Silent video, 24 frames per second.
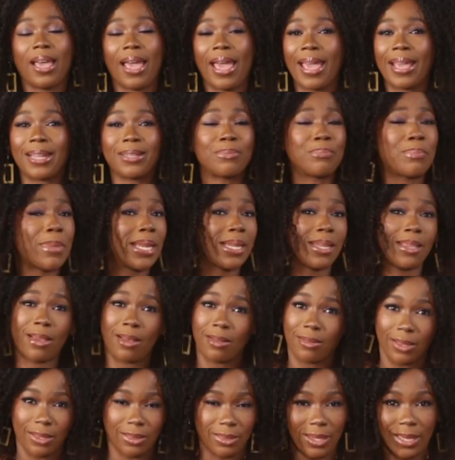and many
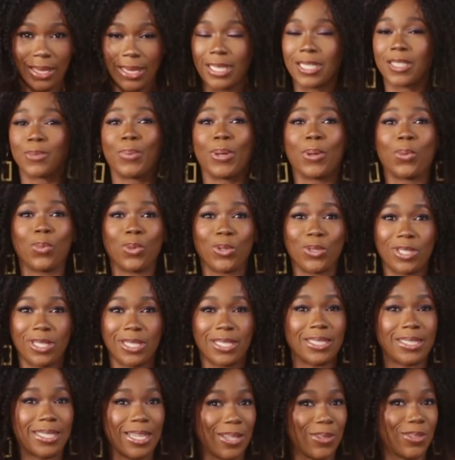other things, but we'll
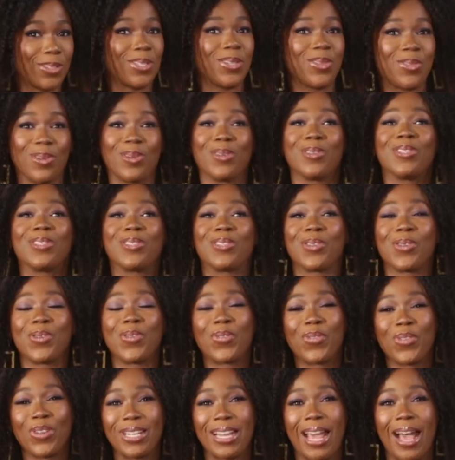just stick to those two
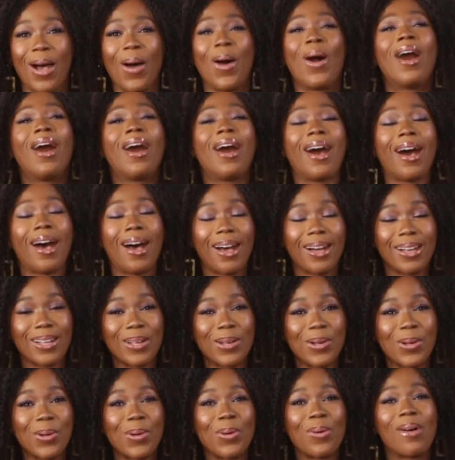for now.
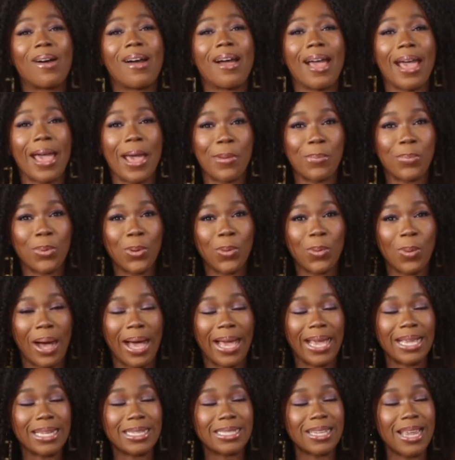Uncle Ebo
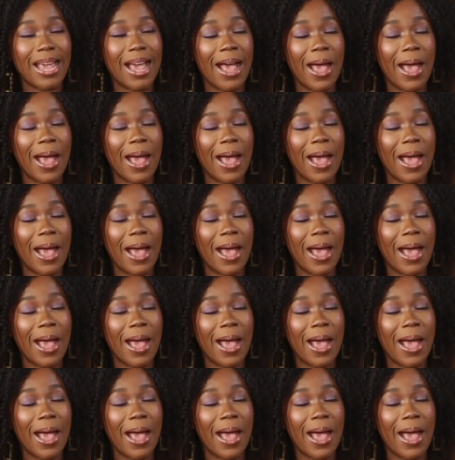Whyte.